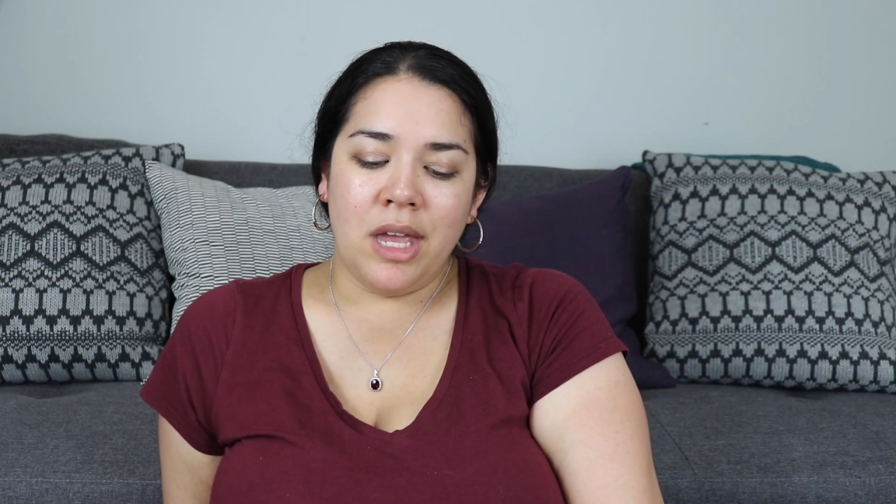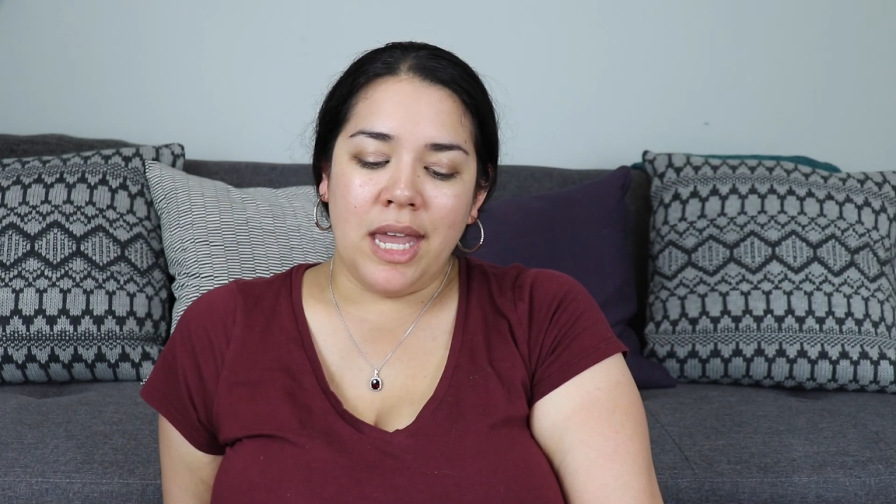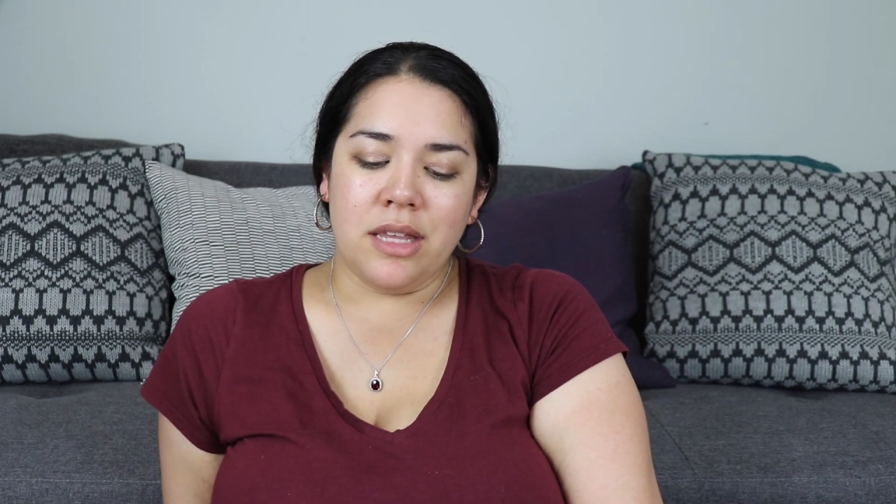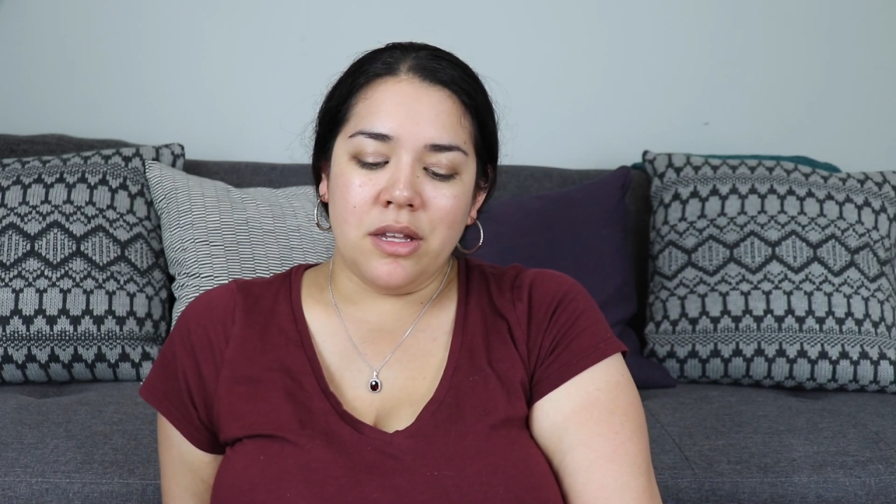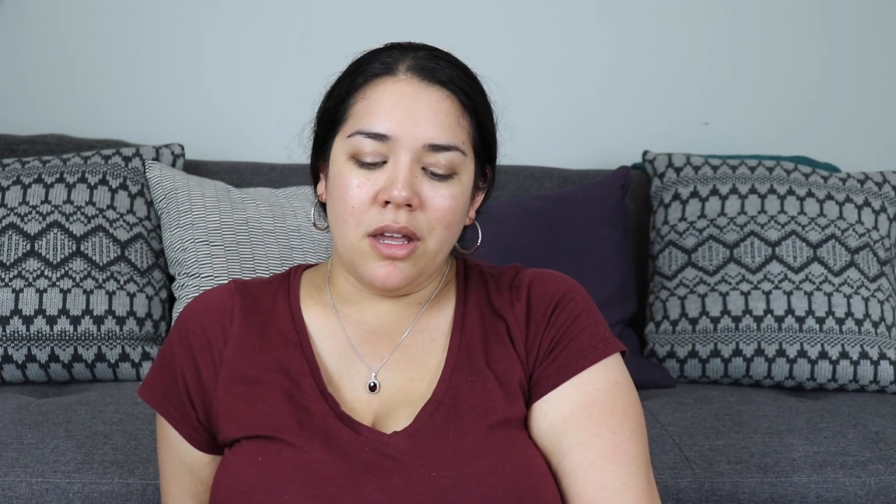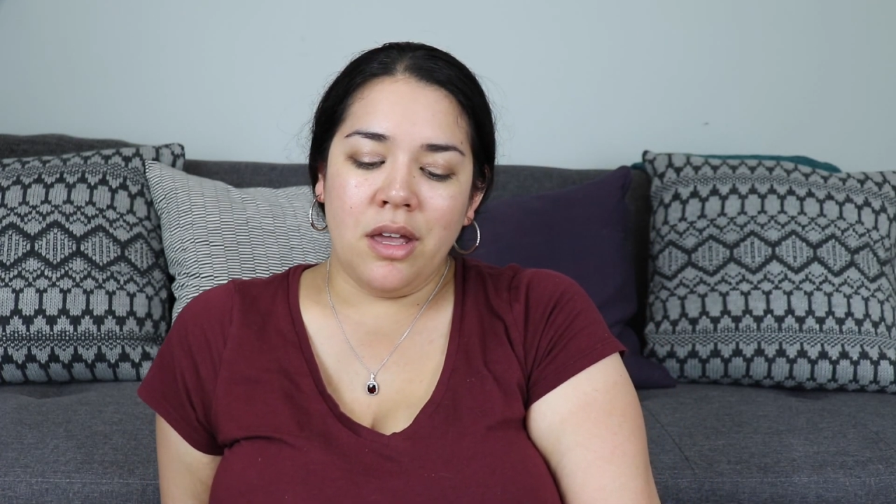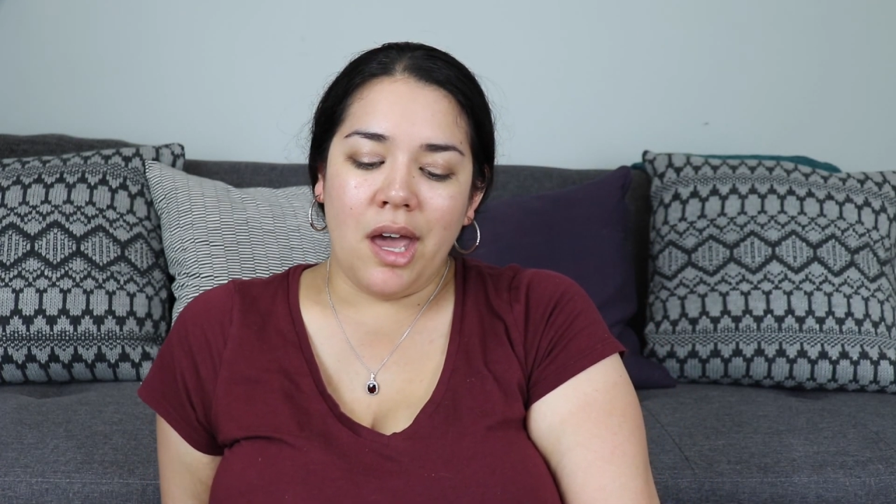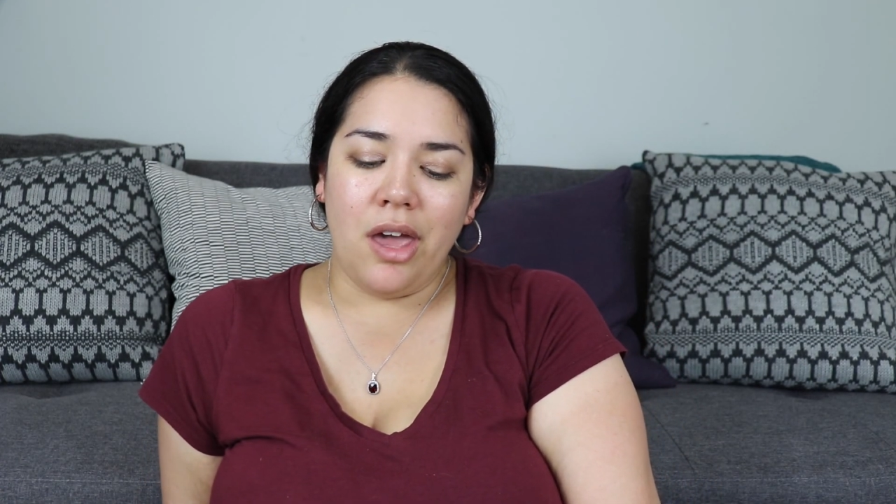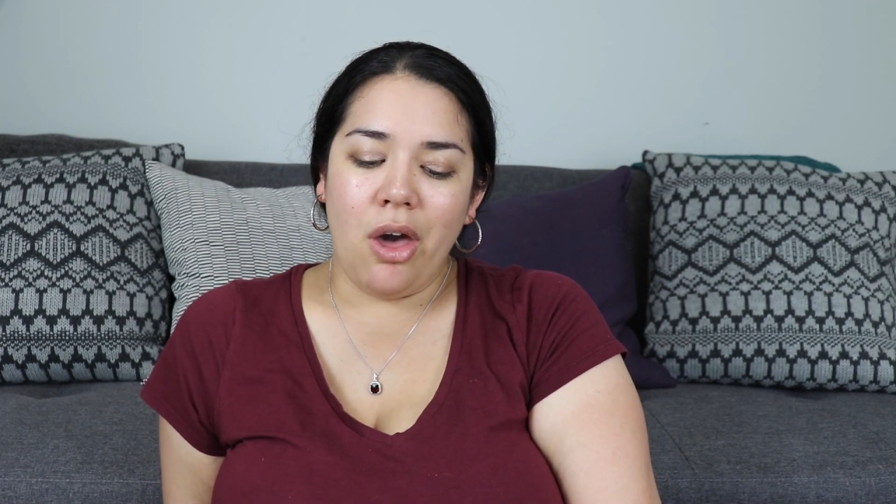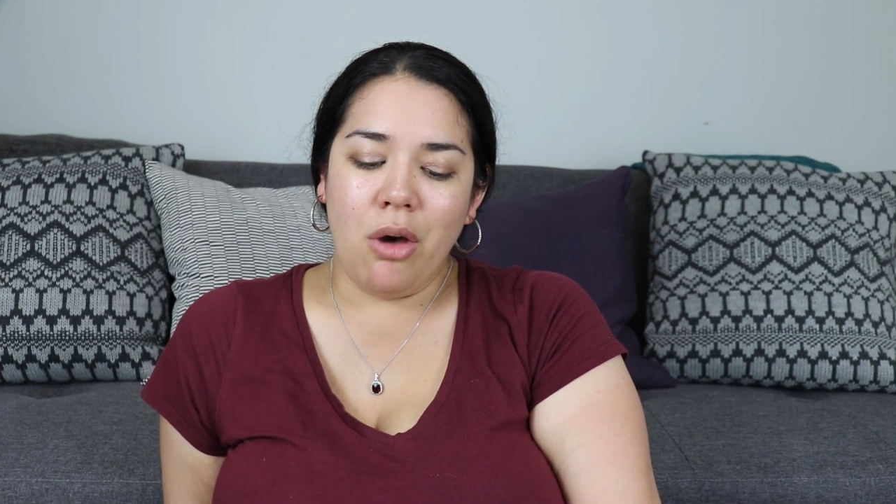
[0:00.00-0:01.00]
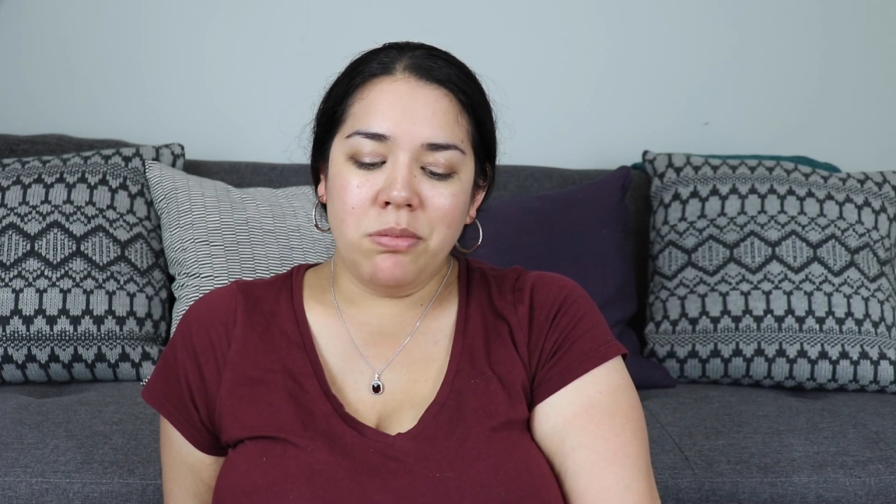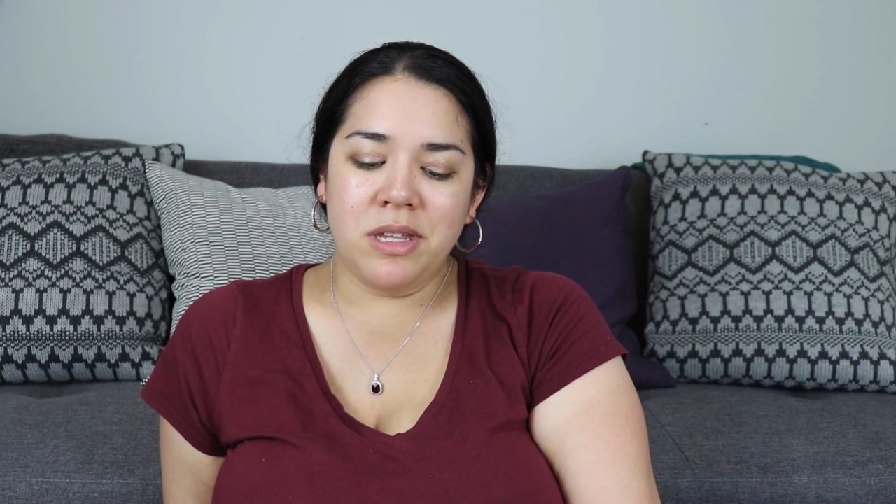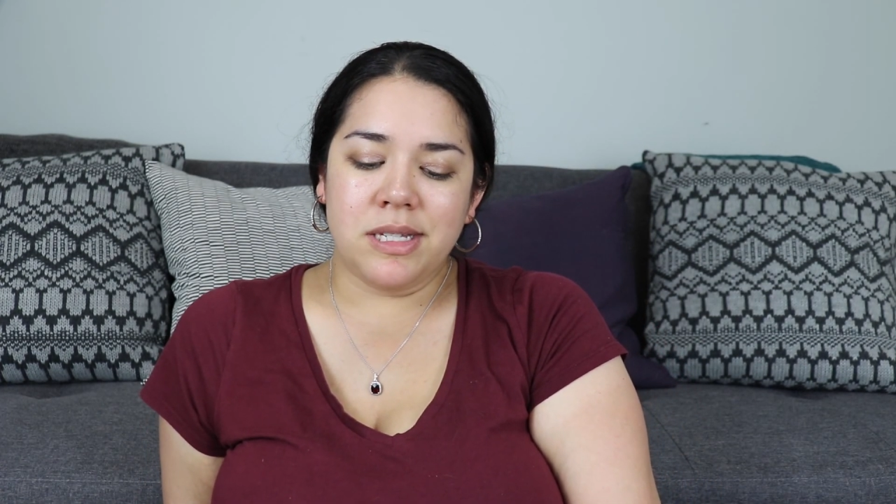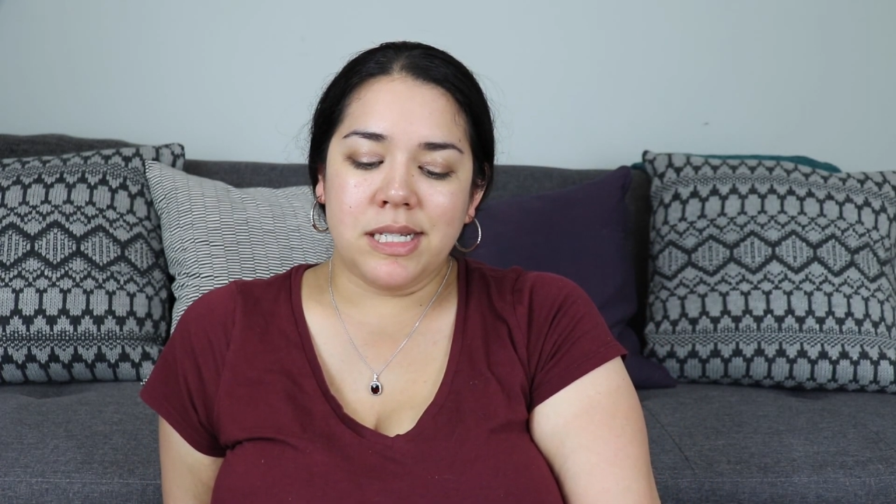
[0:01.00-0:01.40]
and I hope that